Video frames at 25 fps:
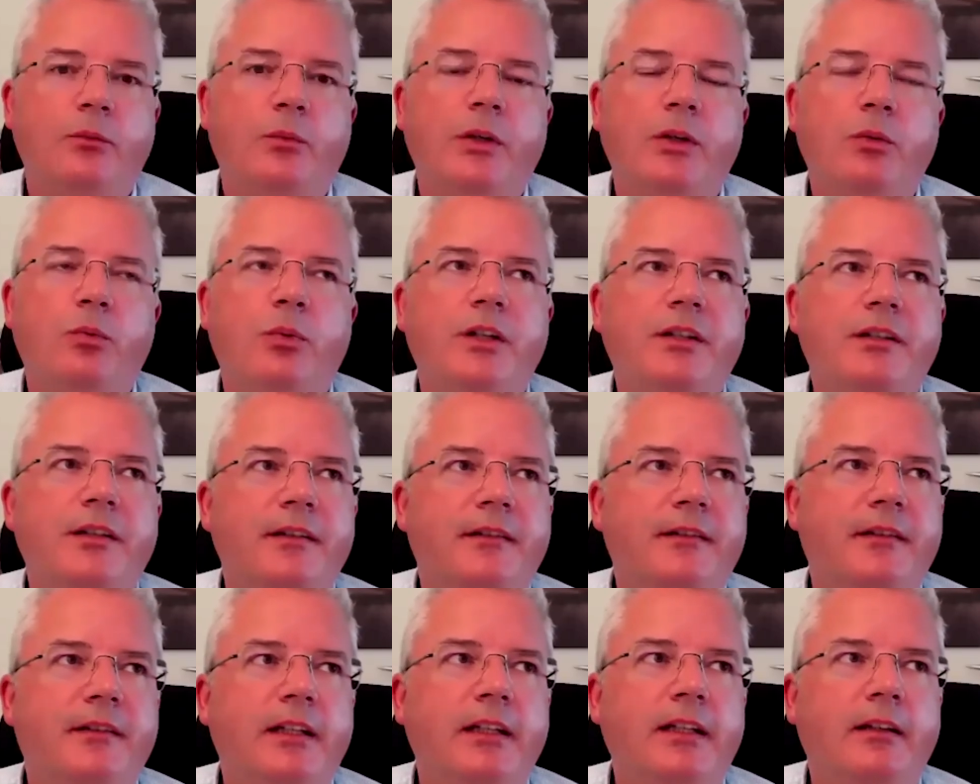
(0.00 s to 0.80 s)
which
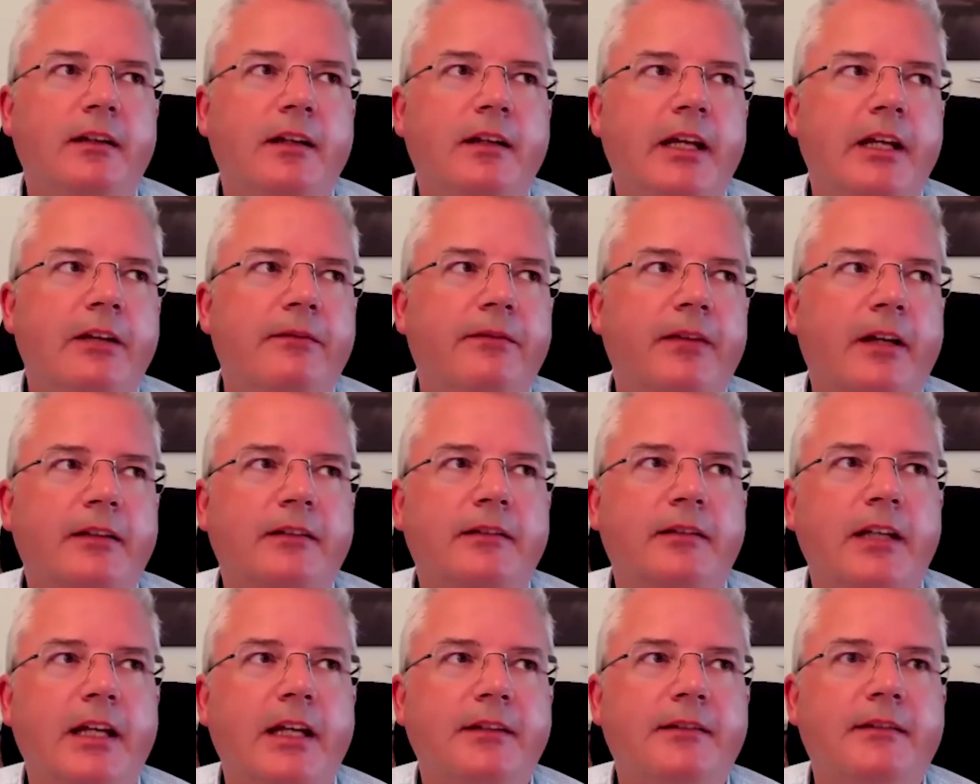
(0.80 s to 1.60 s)
is in
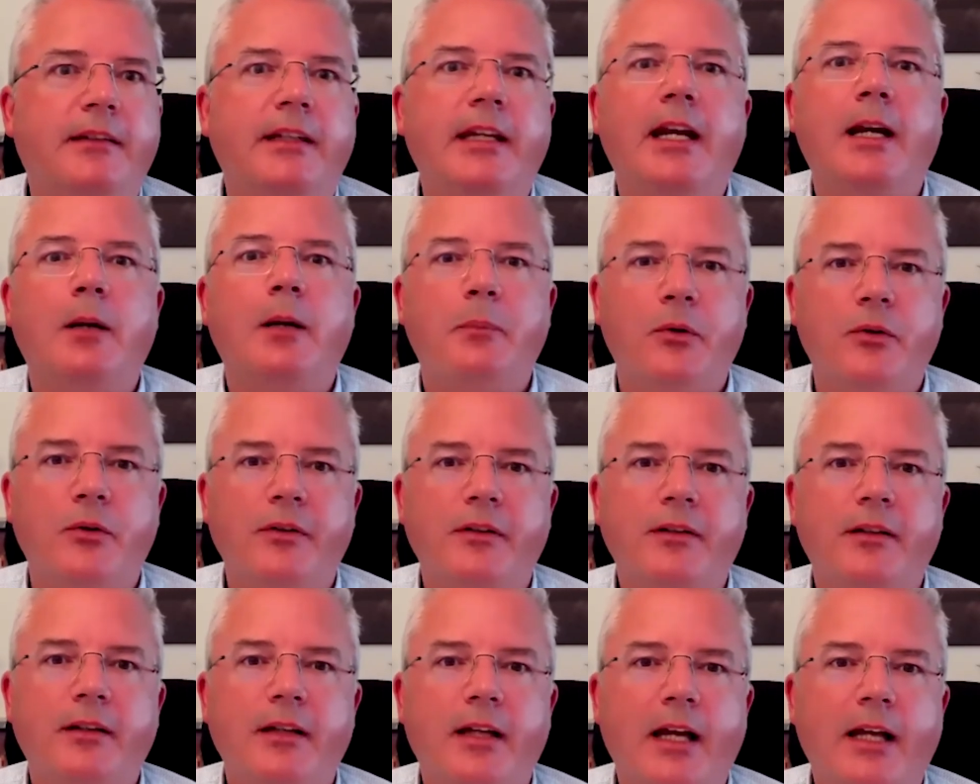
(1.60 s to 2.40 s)
effect, it's the
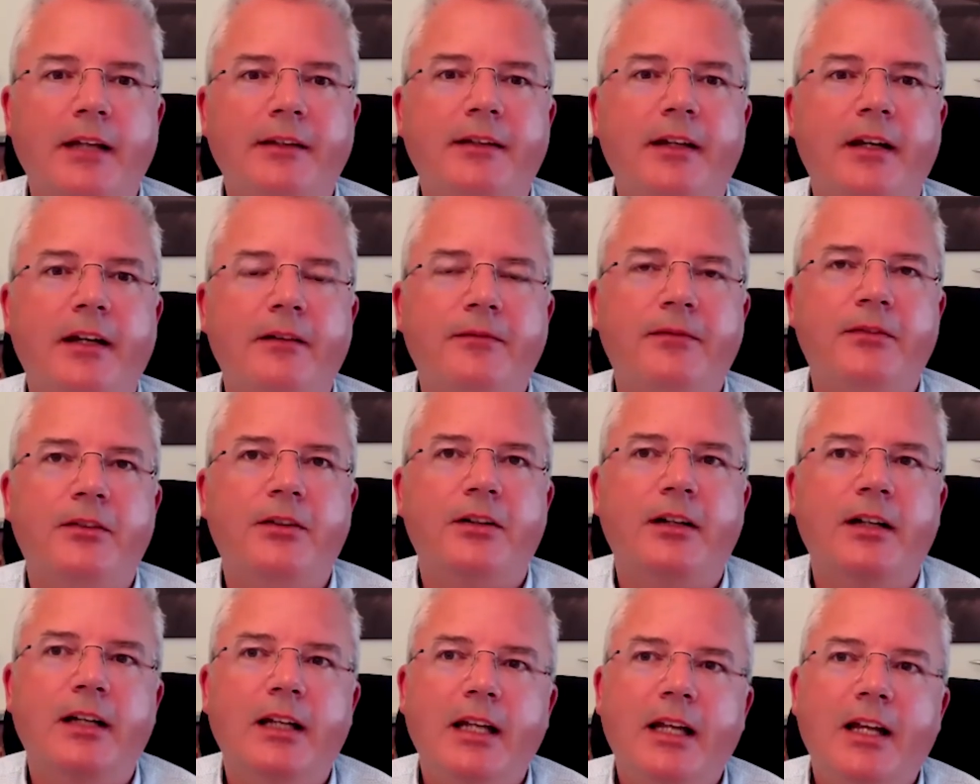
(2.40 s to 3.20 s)
airport. And
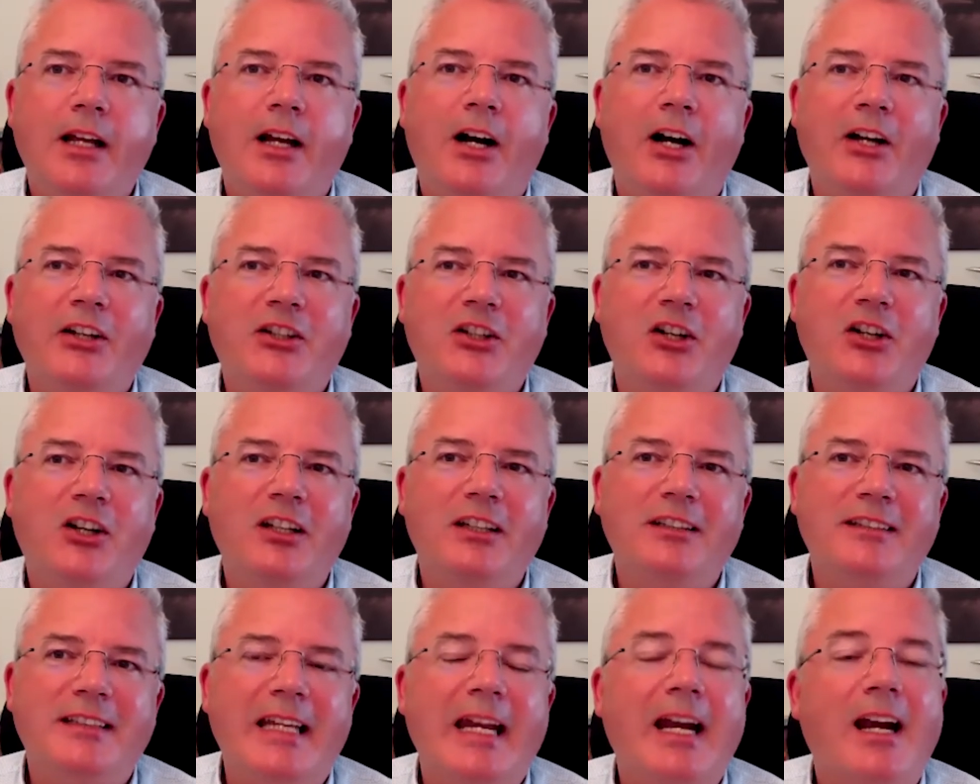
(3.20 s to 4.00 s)
therefore, I call
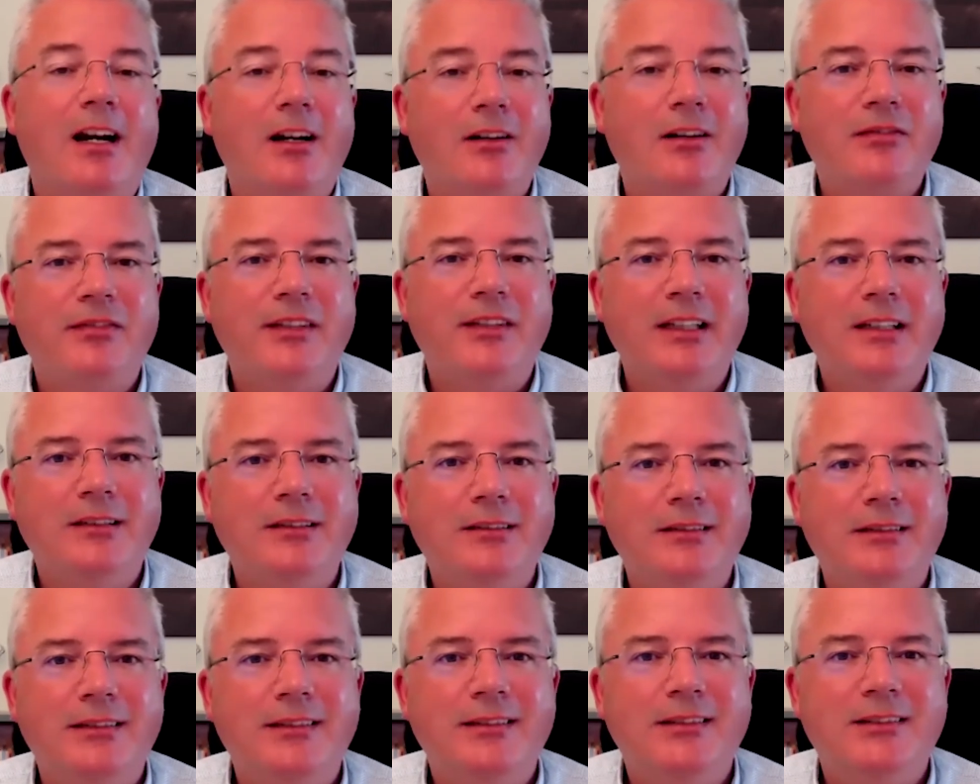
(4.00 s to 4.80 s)
it the
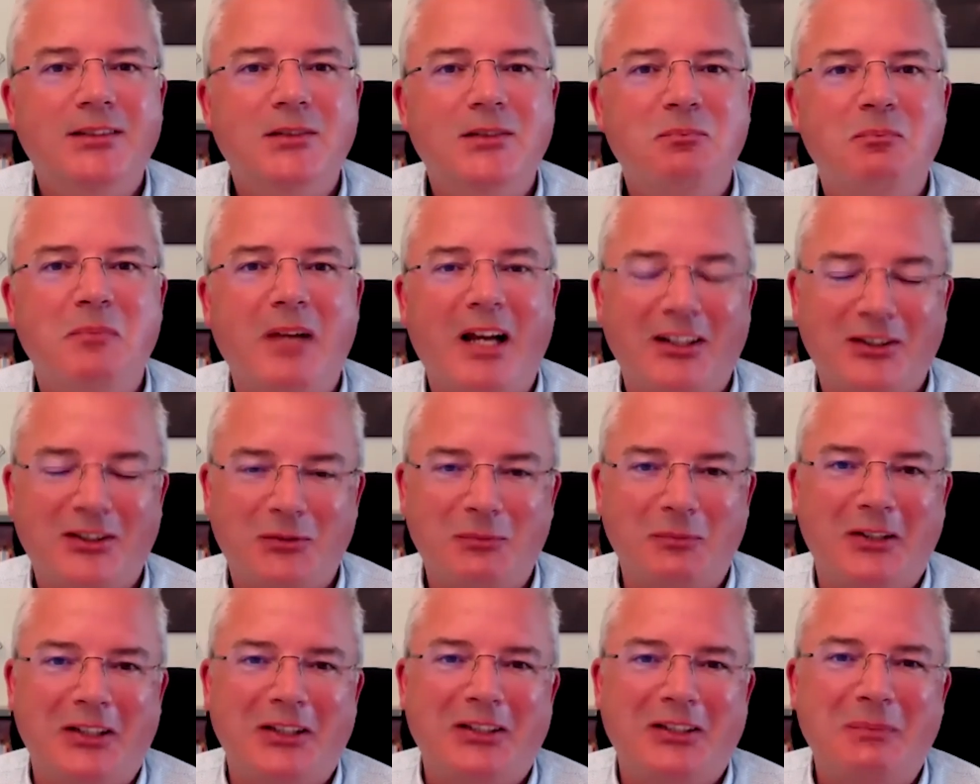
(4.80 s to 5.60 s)
Airfield
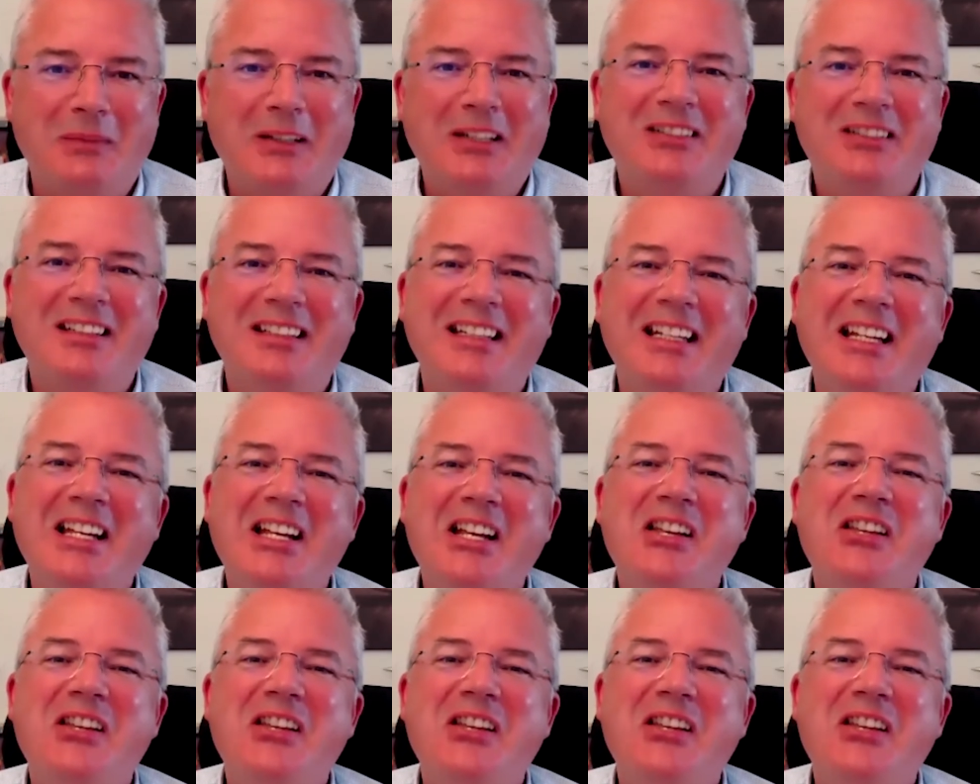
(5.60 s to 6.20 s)
Mastermind meeting.